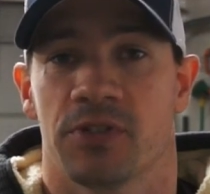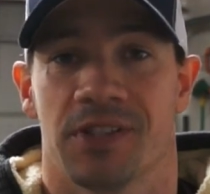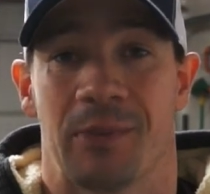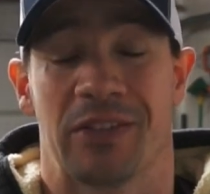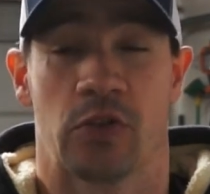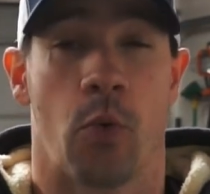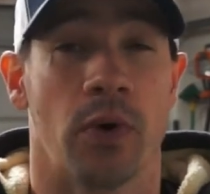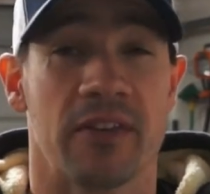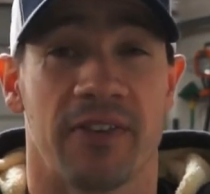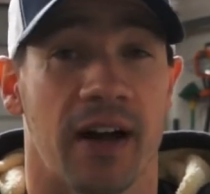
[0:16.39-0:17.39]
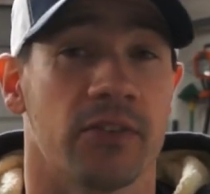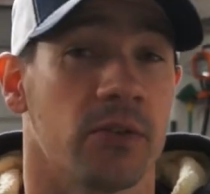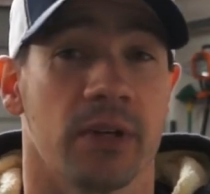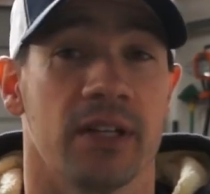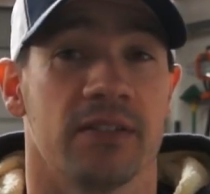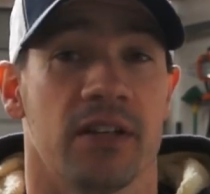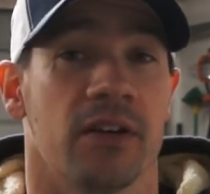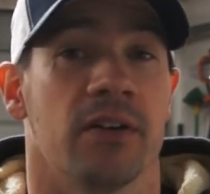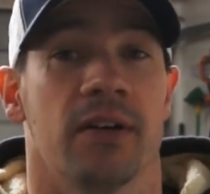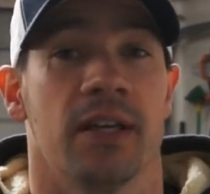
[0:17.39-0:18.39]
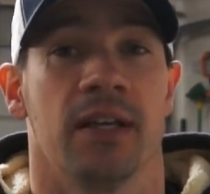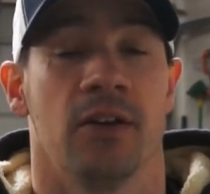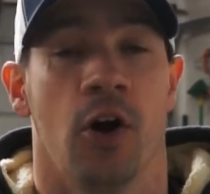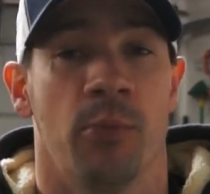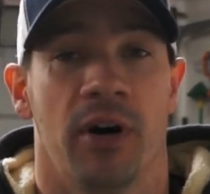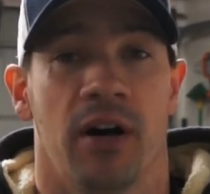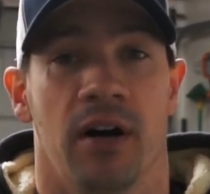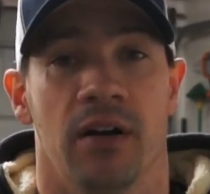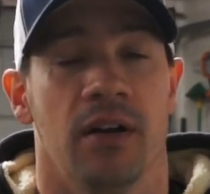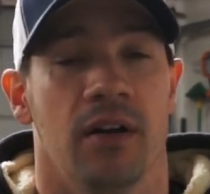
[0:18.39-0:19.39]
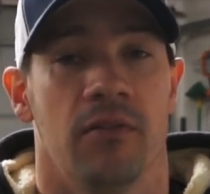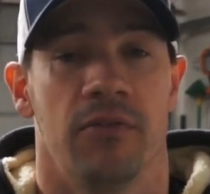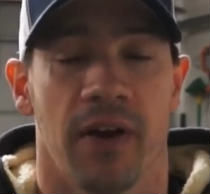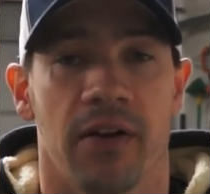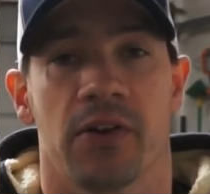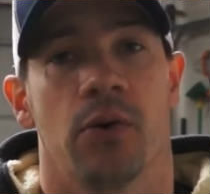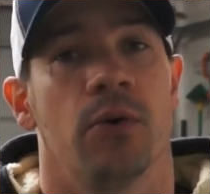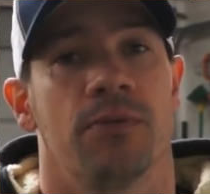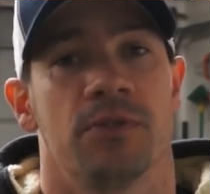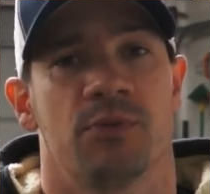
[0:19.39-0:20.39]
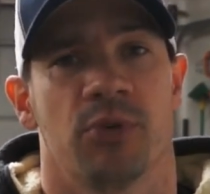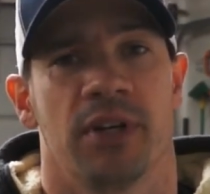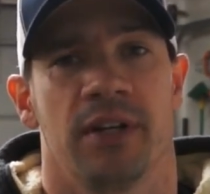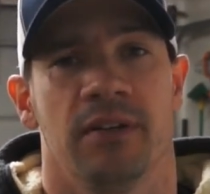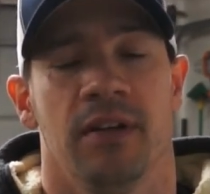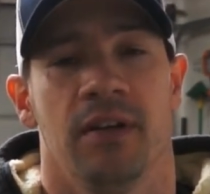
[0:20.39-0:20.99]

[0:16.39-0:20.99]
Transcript: It's about 25 degrees here in Omaha. Very cold for the spring.